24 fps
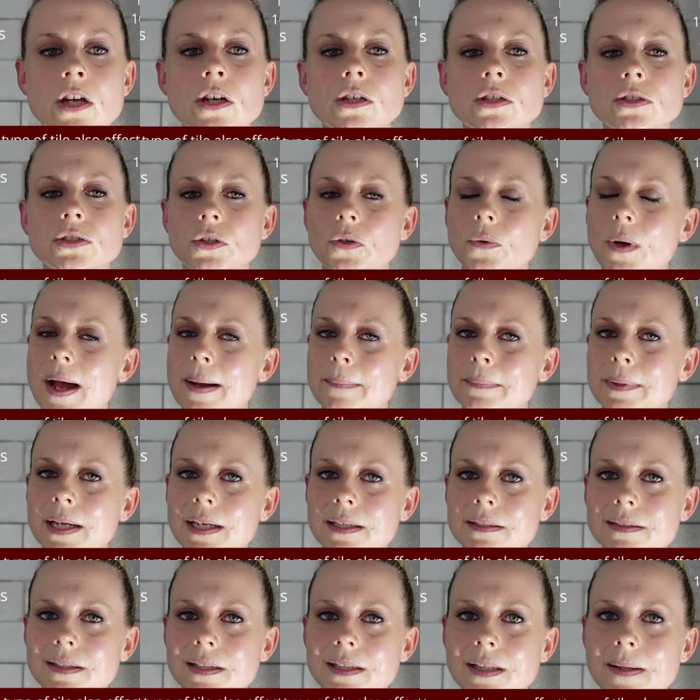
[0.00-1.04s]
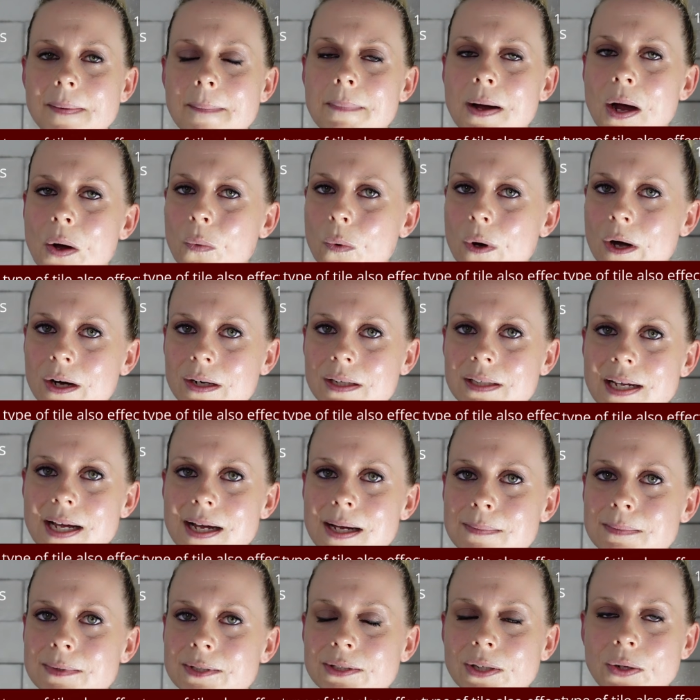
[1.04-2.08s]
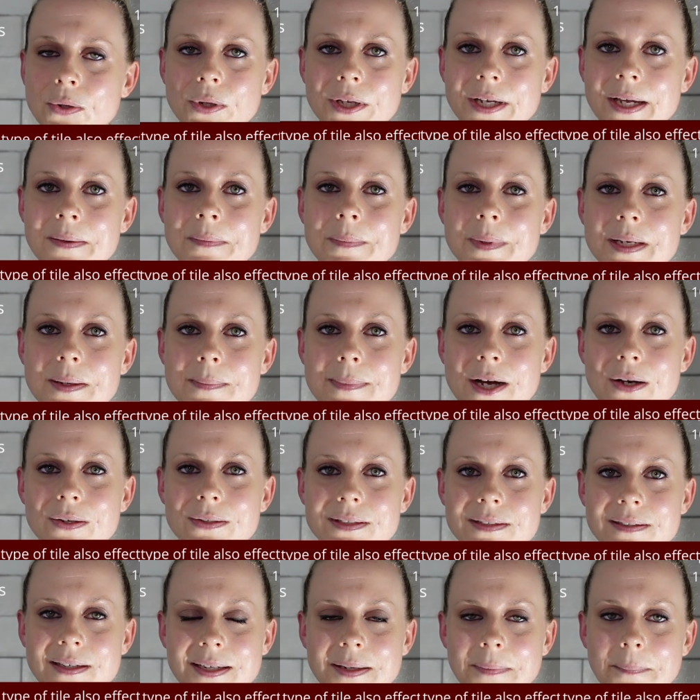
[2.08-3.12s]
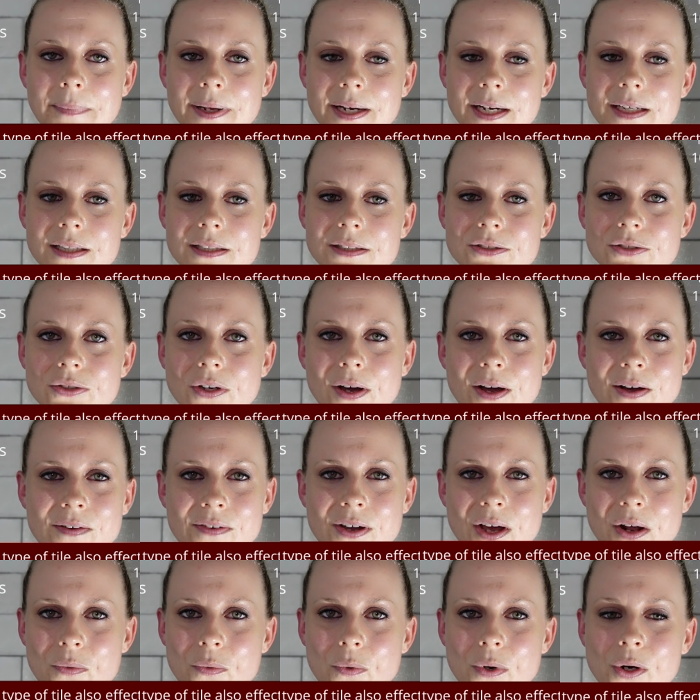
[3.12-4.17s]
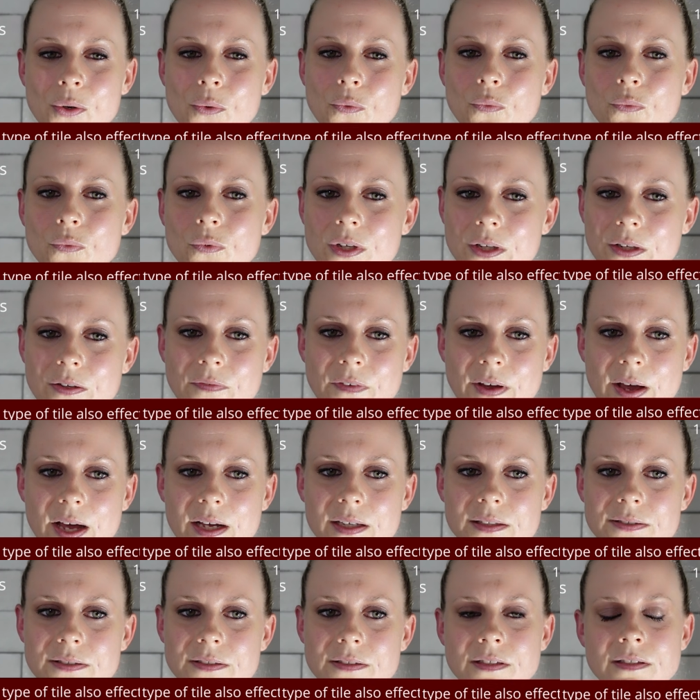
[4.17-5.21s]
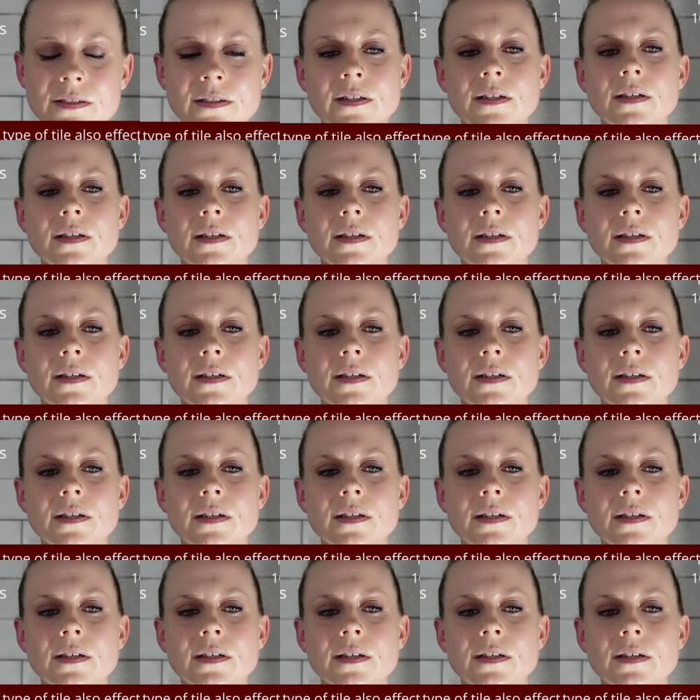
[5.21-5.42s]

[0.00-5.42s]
So I'm guessing that my work time is only going to be about 10 minutes. So I've got to work really fast.